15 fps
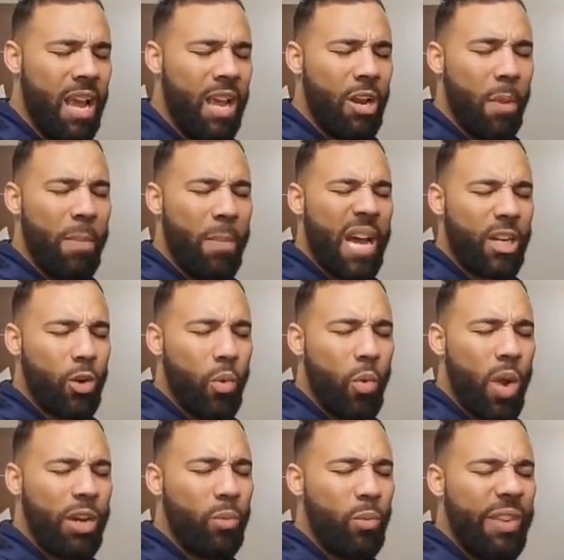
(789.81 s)
No matter
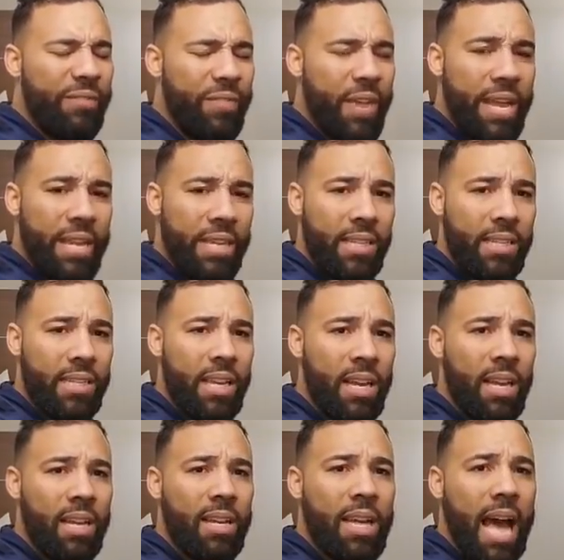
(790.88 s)
what we face,
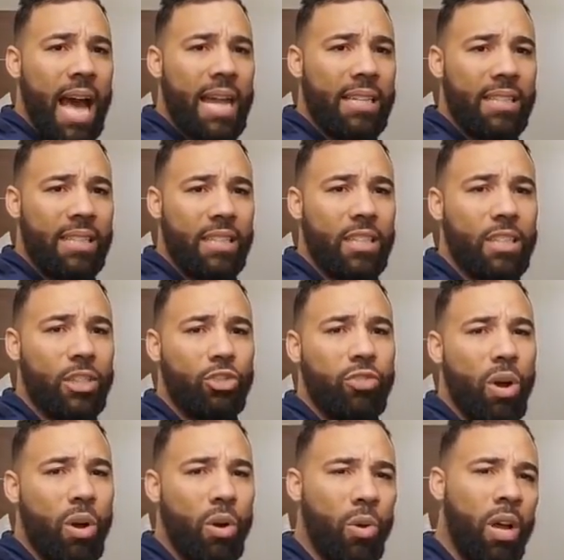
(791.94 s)
God is in
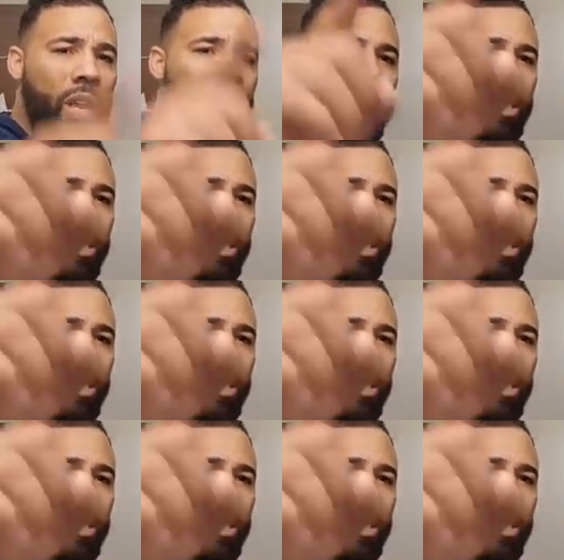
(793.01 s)
control.